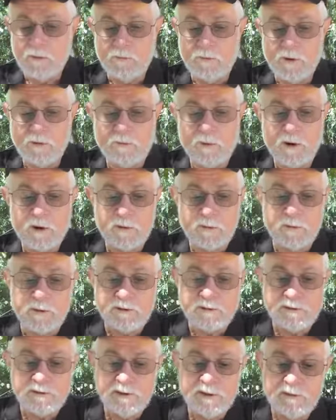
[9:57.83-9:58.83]
we want to
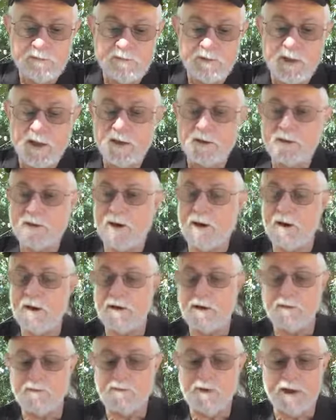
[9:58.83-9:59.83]
achieve that
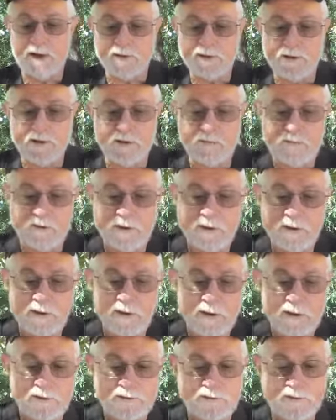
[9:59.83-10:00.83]
kind of activity.
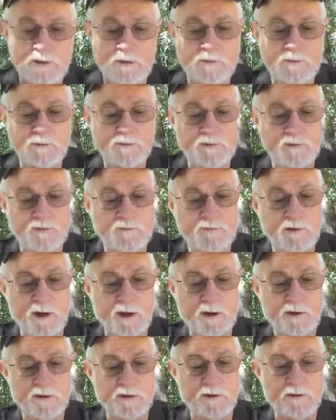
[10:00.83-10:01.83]
Let's see what you've
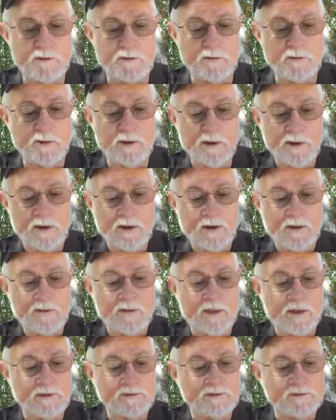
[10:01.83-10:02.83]
got here
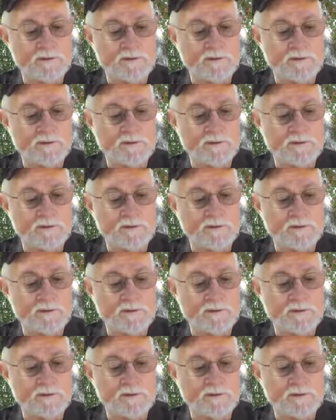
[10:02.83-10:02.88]
that